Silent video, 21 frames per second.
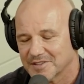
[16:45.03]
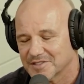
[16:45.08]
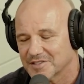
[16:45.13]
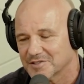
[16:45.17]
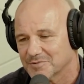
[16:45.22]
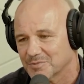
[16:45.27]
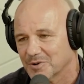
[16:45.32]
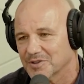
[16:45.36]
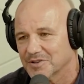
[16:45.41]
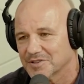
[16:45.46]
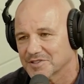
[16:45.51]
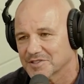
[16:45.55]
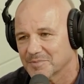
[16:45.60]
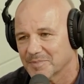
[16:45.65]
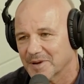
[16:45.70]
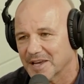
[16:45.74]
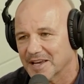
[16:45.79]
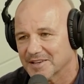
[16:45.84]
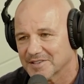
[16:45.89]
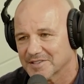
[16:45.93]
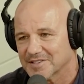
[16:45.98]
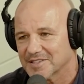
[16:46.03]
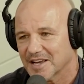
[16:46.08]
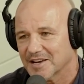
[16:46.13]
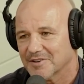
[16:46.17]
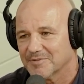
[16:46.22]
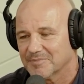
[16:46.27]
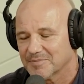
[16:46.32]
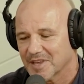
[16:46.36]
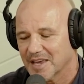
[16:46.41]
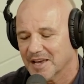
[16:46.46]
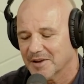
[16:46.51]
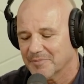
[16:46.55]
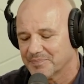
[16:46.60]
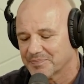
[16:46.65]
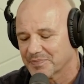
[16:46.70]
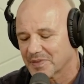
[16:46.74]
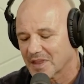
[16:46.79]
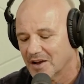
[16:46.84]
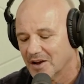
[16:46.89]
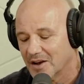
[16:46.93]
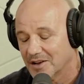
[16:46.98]
this is what it's about.
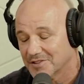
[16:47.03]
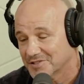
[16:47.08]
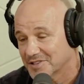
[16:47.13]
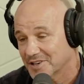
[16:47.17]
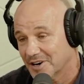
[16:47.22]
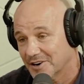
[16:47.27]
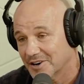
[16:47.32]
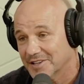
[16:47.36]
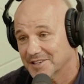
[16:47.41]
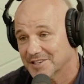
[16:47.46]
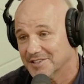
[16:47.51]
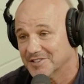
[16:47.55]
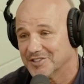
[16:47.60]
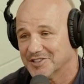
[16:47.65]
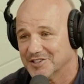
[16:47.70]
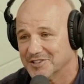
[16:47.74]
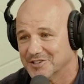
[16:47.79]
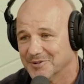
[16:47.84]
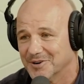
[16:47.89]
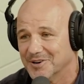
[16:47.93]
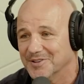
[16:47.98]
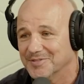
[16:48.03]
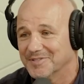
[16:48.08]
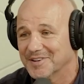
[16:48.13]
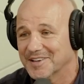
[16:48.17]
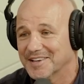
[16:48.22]
Continue on.